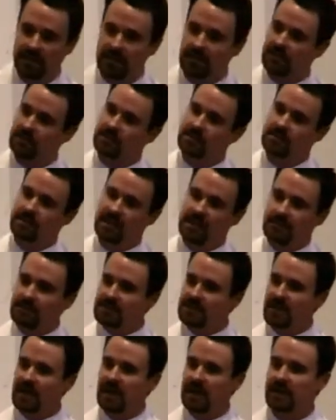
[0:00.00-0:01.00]
And at the same
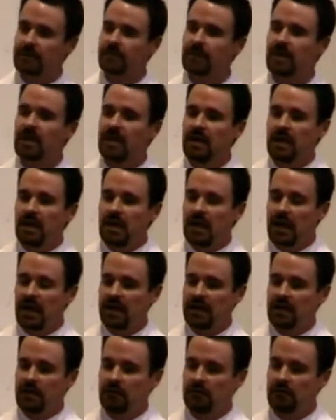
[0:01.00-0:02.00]
time,
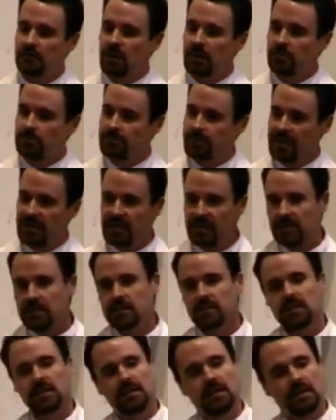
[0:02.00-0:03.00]
I know about
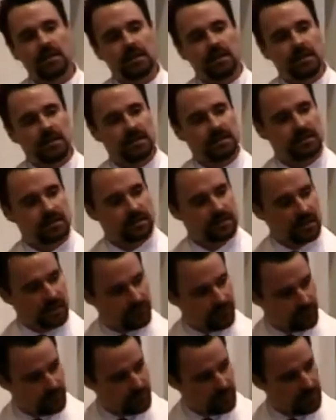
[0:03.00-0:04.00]
pain and
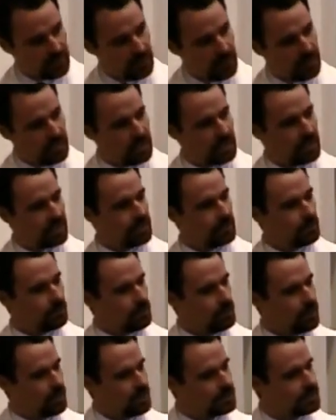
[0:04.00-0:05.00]
suffering and
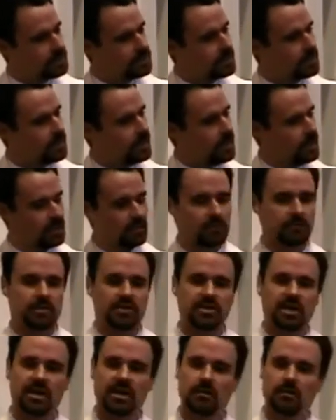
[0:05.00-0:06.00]
loss and
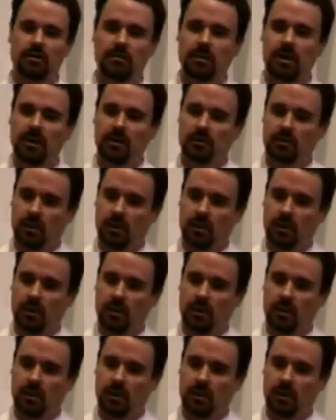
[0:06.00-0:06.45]
anguish. I know about